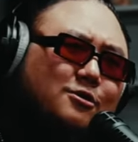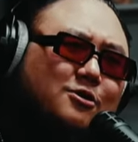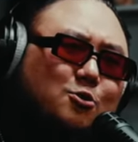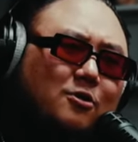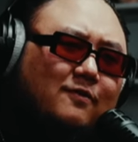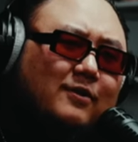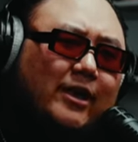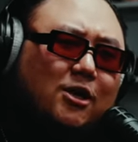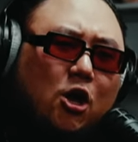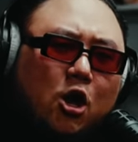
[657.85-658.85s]
sort of
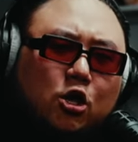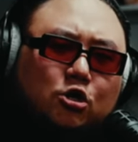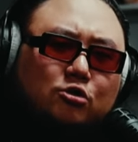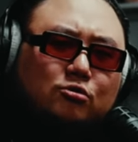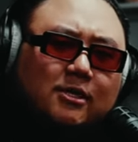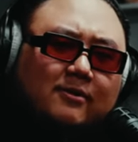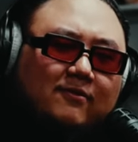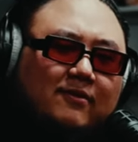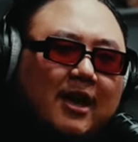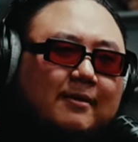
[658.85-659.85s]
like concrete
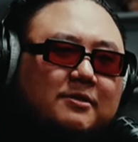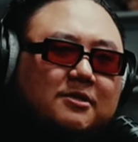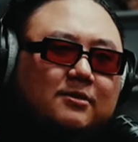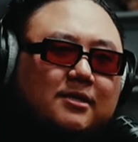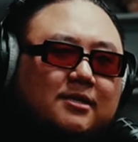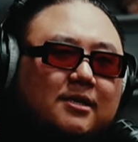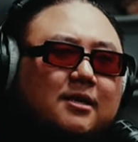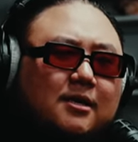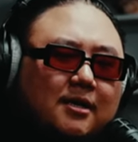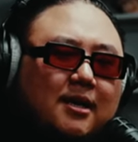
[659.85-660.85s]
vibe to it.
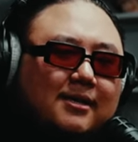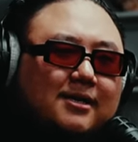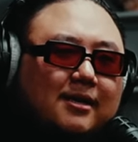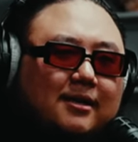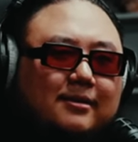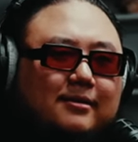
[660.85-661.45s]
I dig it.